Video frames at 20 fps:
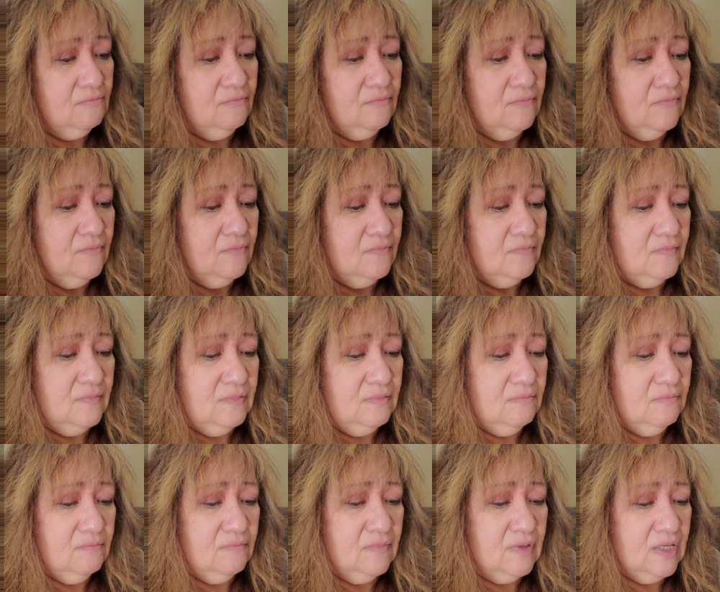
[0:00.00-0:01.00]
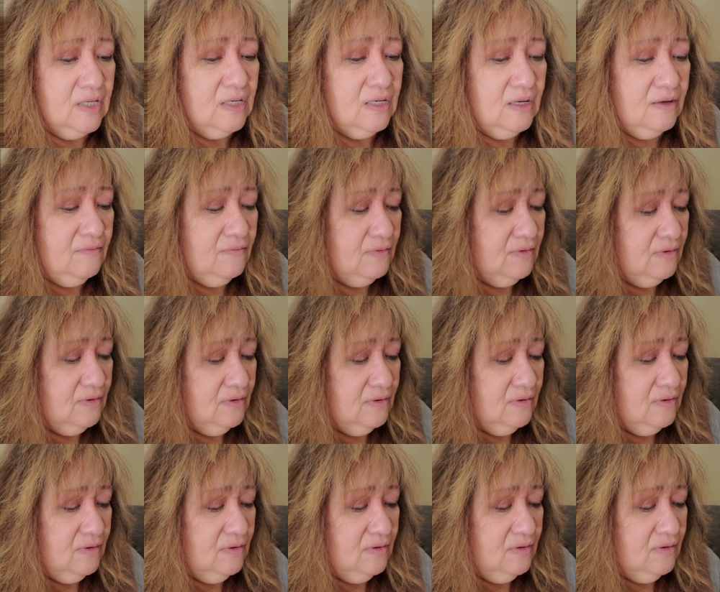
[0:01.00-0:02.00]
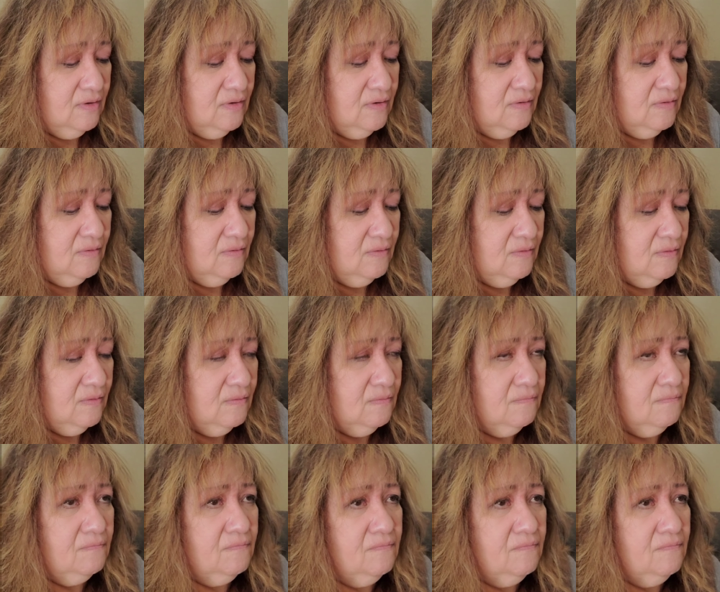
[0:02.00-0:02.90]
No one is speaking in this clip.